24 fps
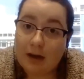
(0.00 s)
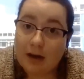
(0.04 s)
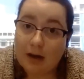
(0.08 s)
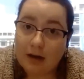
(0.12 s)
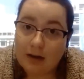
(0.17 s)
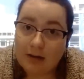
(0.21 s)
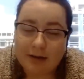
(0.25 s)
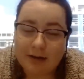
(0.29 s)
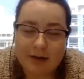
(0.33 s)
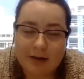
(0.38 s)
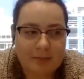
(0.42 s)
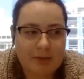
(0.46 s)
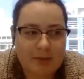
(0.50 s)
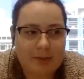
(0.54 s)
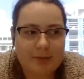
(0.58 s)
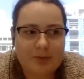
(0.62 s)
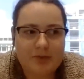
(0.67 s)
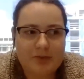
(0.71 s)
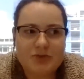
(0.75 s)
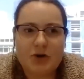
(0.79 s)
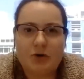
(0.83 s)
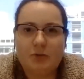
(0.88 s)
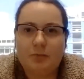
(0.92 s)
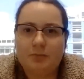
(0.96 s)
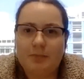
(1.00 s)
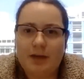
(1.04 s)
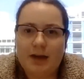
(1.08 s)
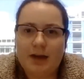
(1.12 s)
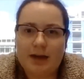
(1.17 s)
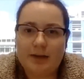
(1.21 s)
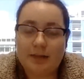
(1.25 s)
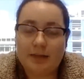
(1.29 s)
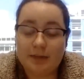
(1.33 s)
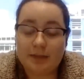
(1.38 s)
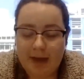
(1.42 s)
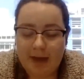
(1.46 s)
a lot of people don't
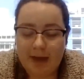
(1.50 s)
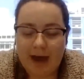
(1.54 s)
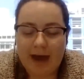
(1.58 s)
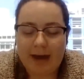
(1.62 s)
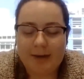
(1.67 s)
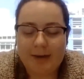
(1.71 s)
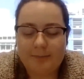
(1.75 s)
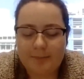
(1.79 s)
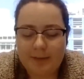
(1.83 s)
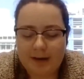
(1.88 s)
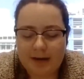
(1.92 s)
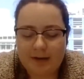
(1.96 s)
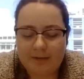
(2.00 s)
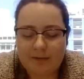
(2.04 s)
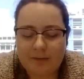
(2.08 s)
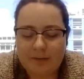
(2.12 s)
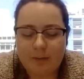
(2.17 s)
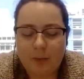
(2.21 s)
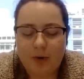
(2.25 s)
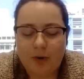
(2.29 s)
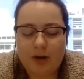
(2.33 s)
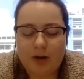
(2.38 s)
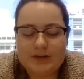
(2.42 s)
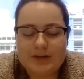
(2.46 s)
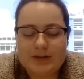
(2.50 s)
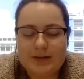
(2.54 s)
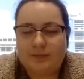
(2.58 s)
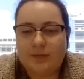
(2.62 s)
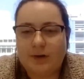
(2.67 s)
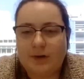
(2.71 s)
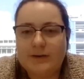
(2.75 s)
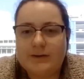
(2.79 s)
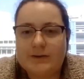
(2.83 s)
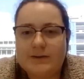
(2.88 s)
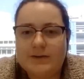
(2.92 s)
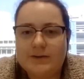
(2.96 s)
make that big of a point
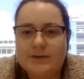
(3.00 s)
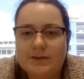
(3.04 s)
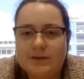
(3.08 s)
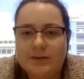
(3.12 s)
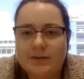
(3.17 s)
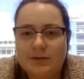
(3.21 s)
difference